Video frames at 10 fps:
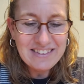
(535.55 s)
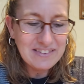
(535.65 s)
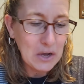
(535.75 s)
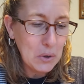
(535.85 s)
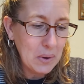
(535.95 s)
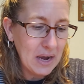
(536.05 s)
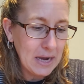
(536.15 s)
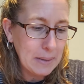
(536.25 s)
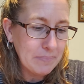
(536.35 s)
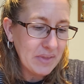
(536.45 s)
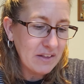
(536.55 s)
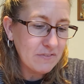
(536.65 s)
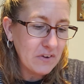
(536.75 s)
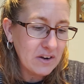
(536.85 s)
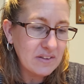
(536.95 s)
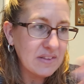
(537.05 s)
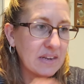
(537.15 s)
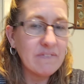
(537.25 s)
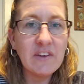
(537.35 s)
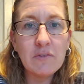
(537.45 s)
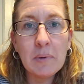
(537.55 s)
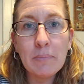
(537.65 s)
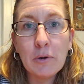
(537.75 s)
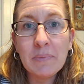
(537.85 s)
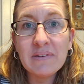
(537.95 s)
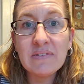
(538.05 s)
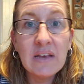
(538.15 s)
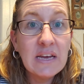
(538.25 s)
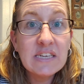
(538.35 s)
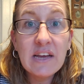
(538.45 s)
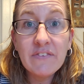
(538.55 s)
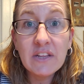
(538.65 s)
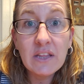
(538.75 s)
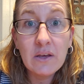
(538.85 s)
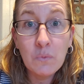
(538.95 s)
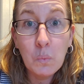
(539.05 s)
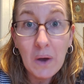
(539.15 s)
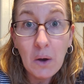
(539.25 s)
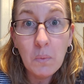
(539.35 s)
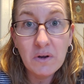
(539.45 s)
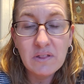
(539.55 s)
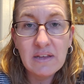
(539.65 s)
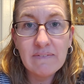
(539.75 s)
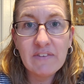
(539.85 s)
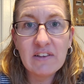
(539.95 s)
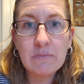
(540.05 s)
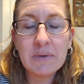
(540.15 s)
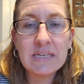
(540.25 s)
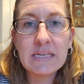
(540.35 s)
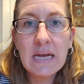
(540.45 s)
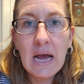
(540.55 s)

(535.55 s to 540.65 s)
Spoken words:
So as far as an investment purpose, definitely well worth the investment.